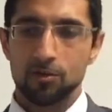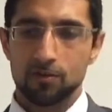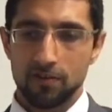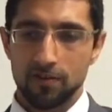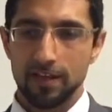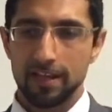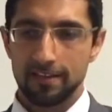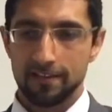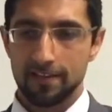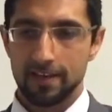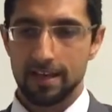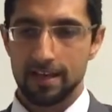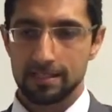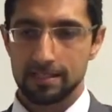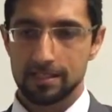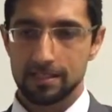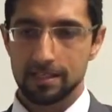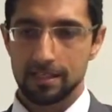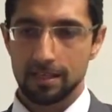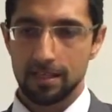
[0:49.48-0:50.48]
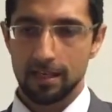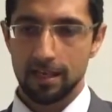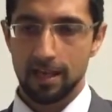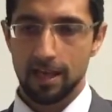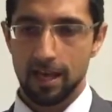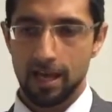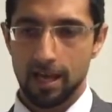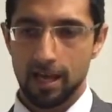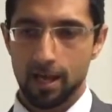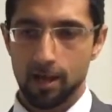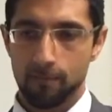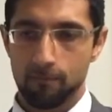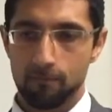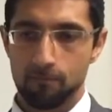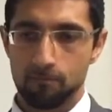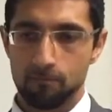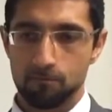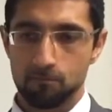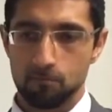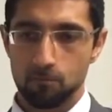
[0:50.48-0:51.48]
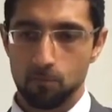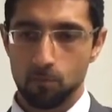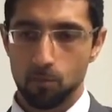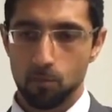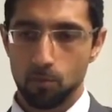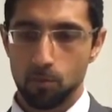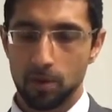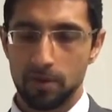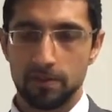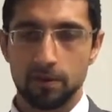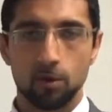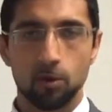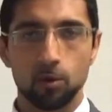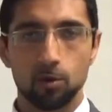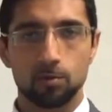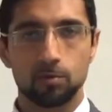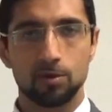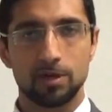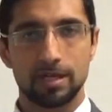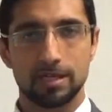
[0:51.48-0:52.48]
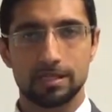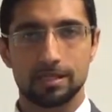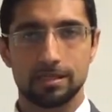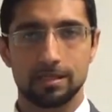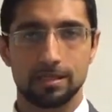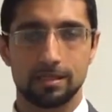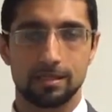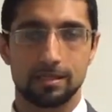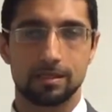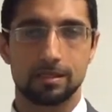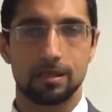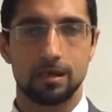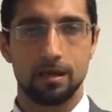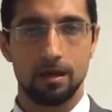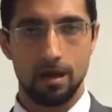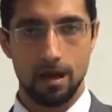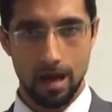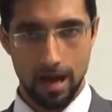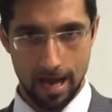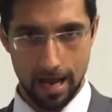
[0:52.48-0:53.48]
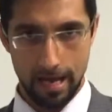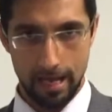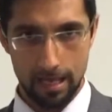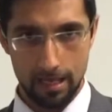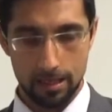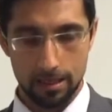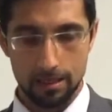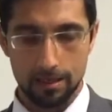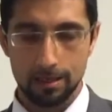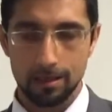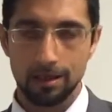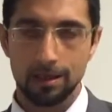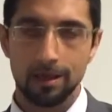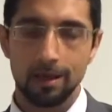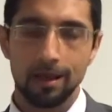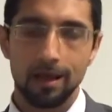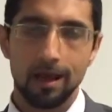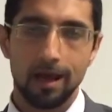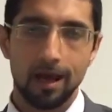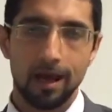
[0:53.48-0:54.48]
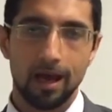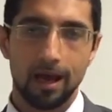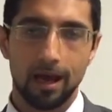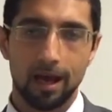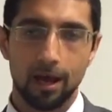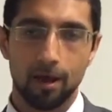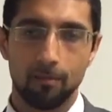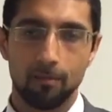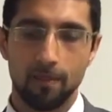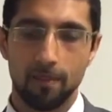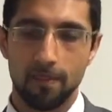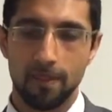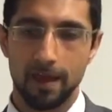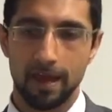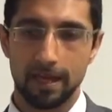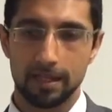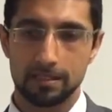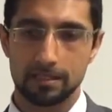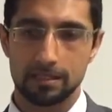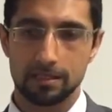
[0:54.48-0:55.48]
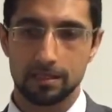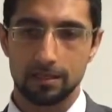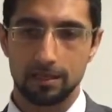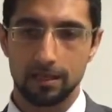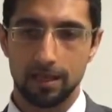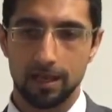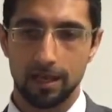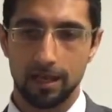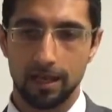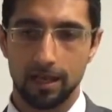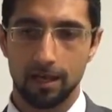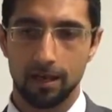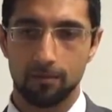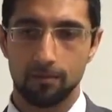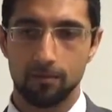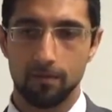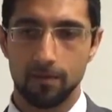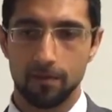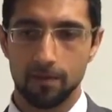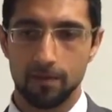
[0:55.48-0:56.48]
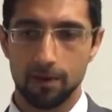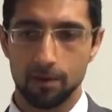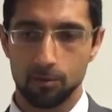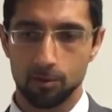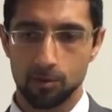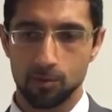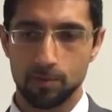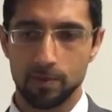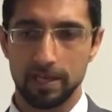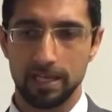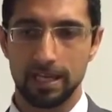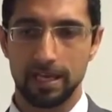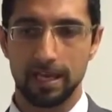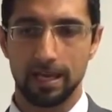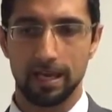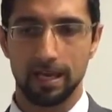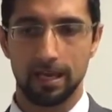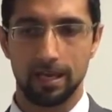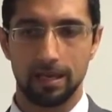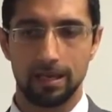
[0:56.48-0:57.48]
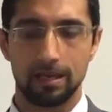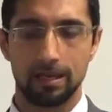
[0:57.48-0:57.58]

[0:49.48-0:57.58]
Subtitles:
you'd think that when the oil price is high, that there would be